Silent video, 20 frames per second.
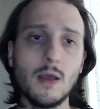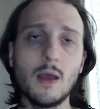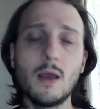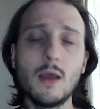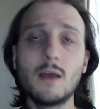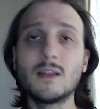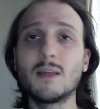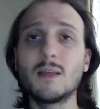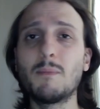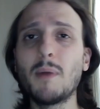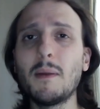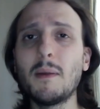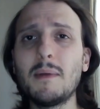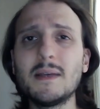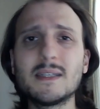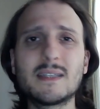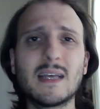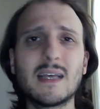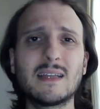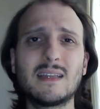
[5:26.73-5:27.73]
The problem
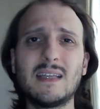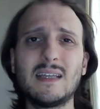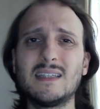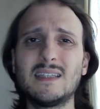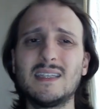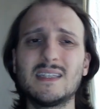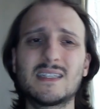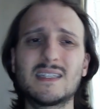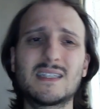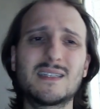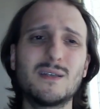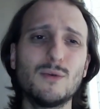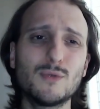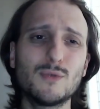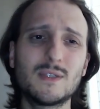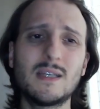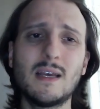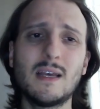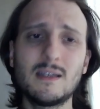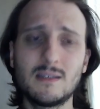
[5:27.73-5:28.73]
is that it is so
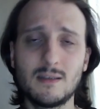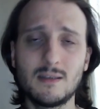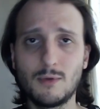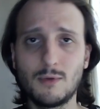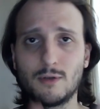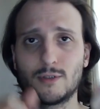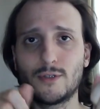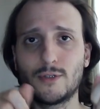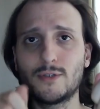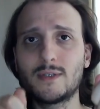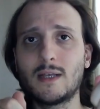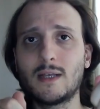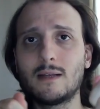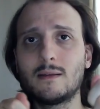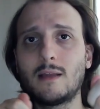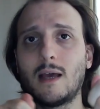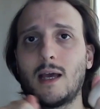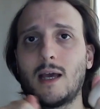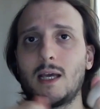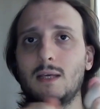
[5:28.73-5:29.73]
sensible. So
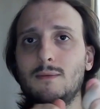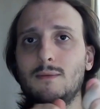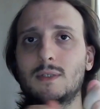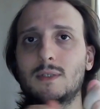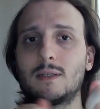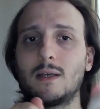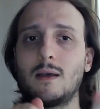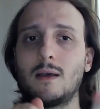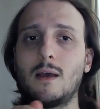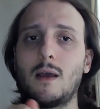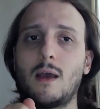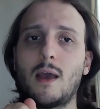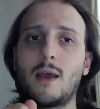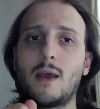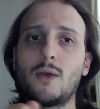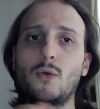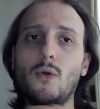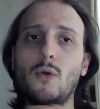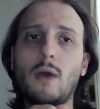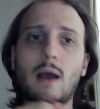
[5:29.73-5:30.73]
sometimes
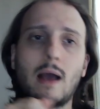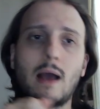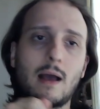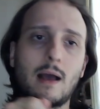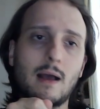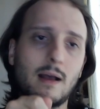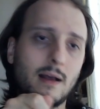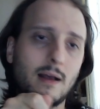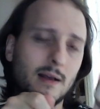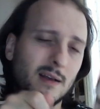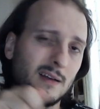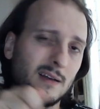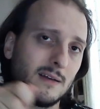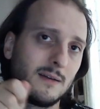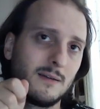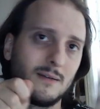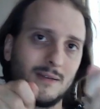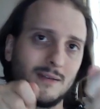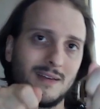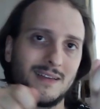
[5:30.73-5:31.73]
you are
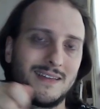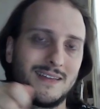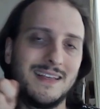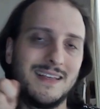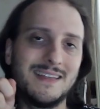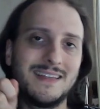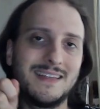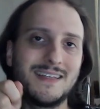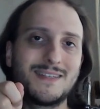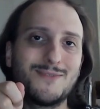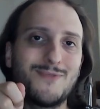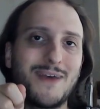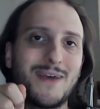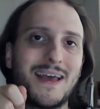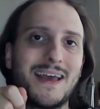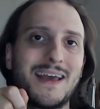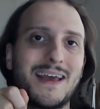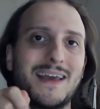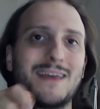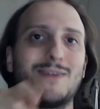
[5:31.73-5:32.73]
in this
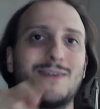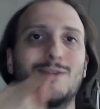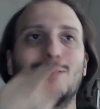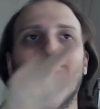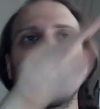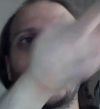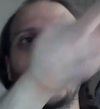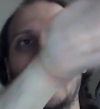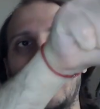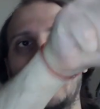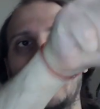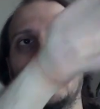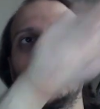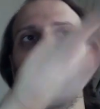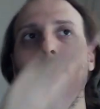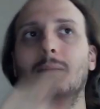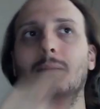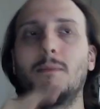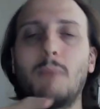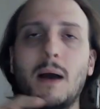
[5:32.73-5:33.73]
way, you know, okay,
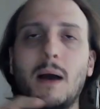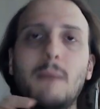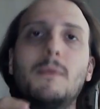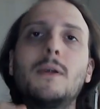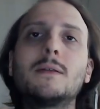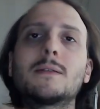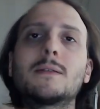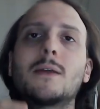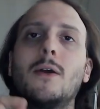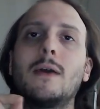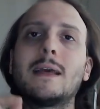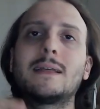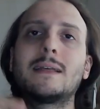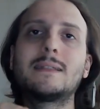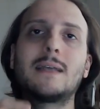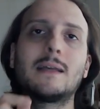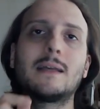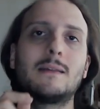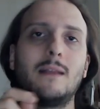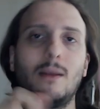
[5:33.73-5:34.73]
the bubble is going
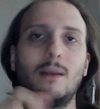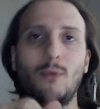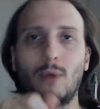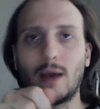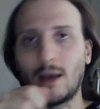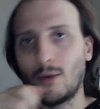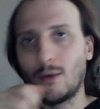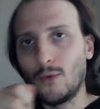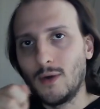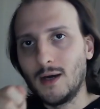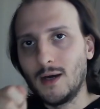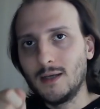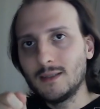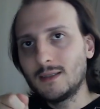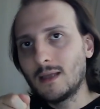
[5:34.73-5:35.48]
exactly where I want.